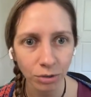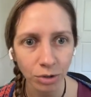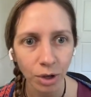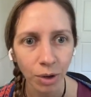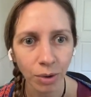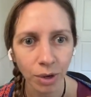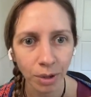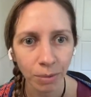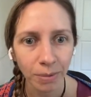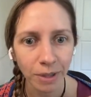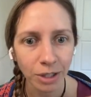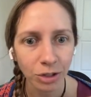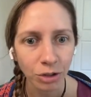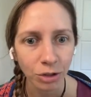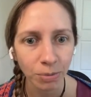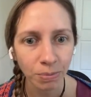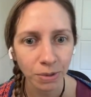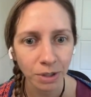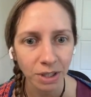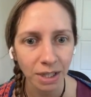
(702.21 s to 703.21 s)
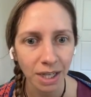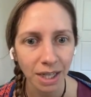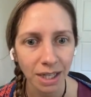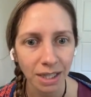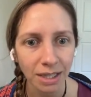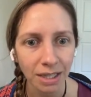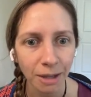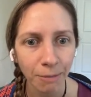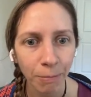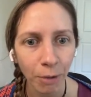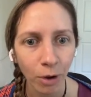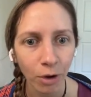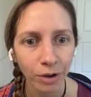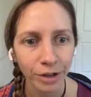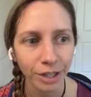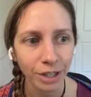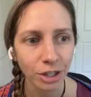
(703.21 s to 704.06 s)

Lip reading: So it'll be super stinking simple.